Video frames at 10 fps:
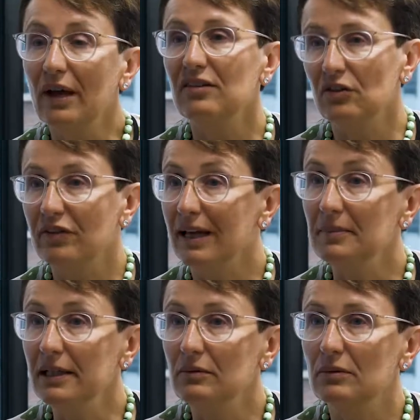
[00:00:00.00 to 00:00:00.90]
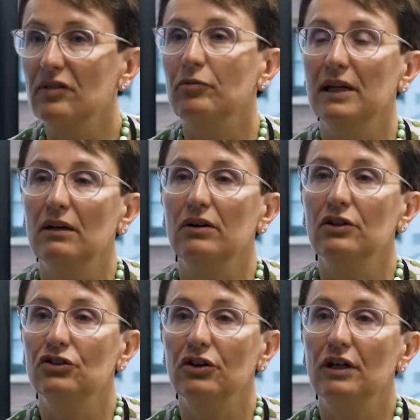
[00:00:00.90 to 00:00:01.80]
as a family, we've been on a
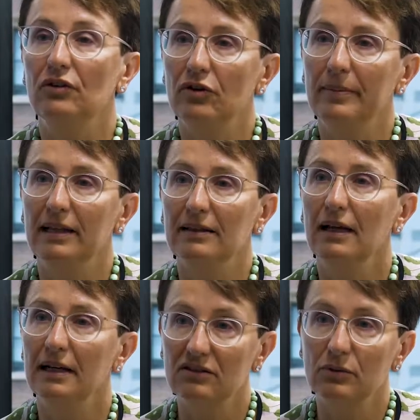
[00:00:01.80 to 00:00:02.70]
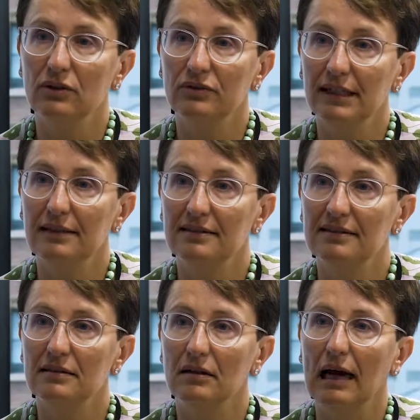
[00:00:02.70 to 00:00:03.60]
journey for about the last 12
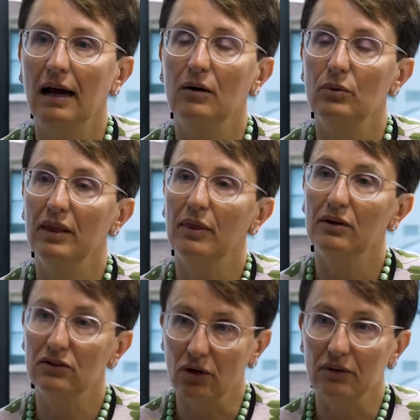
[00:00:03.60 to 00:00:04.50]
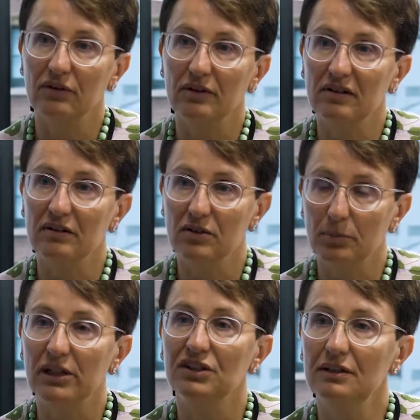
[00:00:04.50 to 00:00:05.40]
years with John's
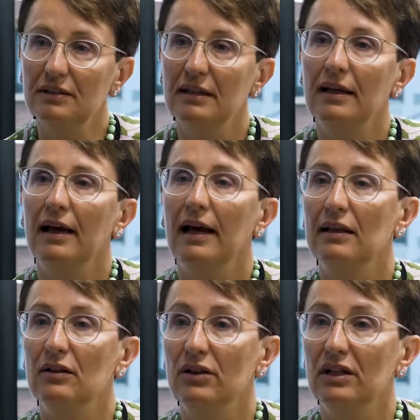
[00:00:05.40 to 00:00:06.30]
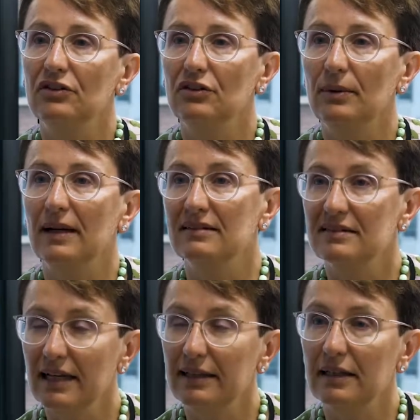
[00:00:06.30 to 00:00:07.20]
depression and learning to
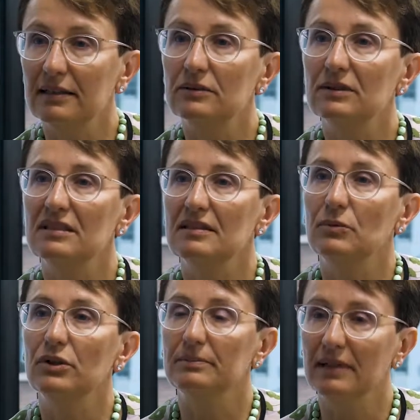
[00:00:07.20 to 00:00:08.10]
understand that illness and what it